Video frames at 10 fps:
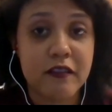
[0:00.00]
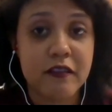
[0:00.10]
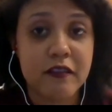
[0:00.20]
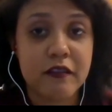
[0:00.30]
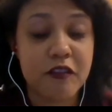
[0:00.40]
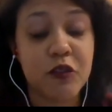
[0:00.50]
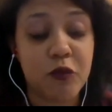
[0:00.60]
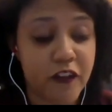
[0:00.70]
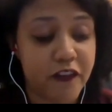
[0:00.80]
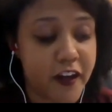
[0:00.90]
student
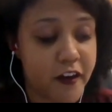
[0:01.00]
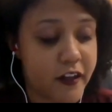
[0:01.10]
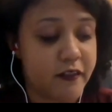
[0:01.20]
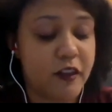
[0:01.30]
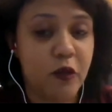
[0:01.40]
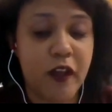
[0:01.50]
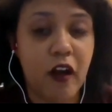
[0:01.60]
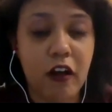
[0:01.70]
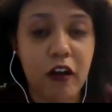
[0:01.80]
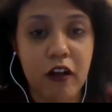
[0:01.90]
welfare. And so we
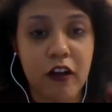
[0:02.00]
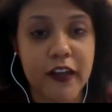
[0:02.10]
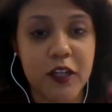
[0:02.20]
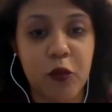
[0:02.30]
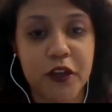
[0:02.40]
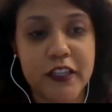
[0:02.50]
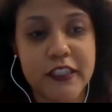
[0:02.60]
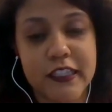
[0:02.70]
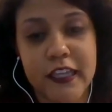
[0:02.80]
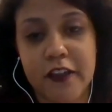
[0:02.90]
all are kind of working
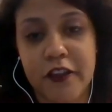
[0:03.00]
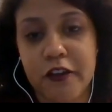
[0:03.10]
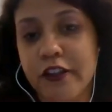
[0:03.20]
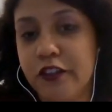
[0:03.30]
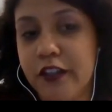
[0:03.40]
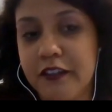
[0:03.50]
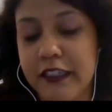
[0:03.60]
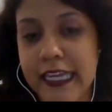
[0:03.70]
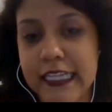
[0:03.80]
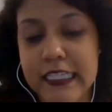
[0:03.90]
together. In
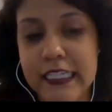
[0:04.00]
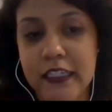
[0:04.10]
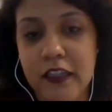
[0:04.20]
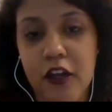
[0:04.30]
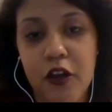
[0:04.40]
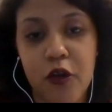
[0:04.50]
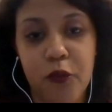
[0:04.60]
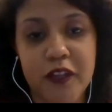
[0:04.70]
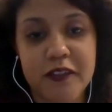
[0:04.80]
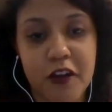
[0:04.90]
2018,
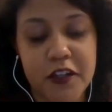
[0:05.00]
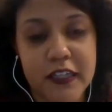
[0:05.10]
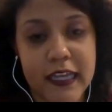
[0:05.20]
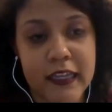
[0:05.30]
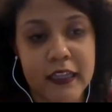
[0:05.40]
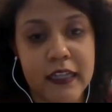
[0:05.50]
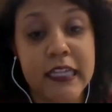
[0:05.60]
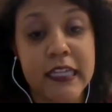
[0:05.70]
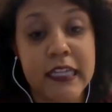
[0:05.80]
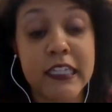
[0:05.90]
we started an
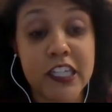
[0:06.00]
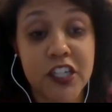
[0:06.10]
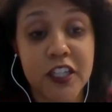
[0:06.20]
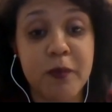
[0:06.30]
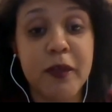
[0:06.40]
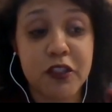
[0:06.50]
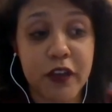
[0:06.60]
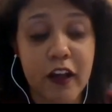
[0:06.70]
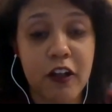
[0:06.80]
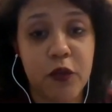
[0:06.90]
initiative, a mental
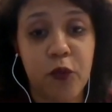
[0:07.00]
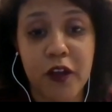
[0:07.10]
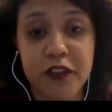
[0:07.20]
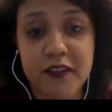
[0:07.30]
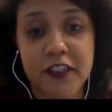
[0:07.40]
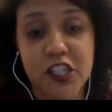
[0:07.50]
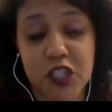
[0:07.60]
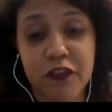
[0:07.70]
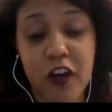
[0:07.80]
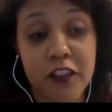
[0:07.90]
health wellness
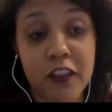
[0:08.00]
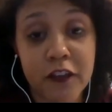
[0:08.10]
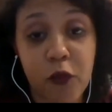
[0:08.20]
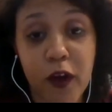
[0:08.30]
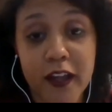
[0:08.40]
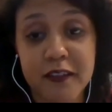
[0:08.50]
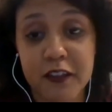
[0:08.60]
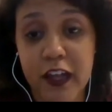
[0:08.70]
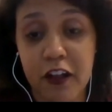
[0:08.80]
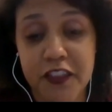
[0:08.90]
initiative called Live Wise,
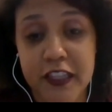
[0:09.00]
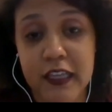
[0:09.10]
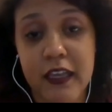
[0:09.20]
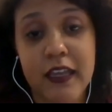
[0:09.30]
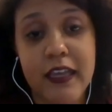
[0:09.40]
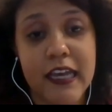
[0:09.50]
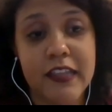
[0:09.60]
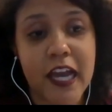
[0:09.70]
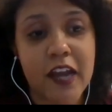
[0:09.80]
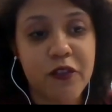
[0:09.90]
Live Healthy.
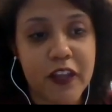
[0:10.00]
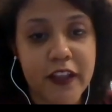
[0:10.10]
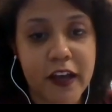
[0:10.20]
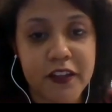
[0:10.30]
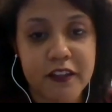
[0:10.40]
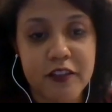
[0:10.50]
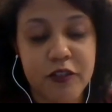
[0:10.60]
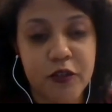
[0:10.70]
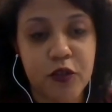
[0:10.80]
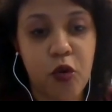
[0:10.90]
And that really allowed us
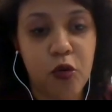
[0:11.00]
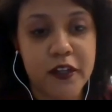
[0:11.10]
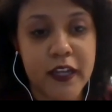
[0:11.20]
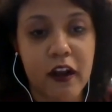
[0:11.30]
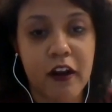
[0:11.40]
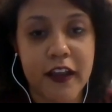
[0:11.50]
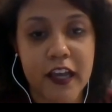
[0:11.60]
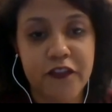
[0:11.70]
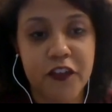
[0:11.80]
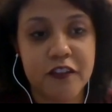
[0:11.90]
to coordinate our
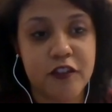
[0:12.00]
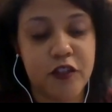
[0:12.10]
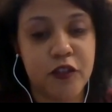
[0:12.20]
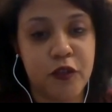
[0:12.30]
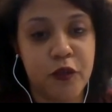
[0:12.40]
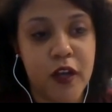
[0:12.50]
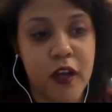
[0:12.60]
efforts to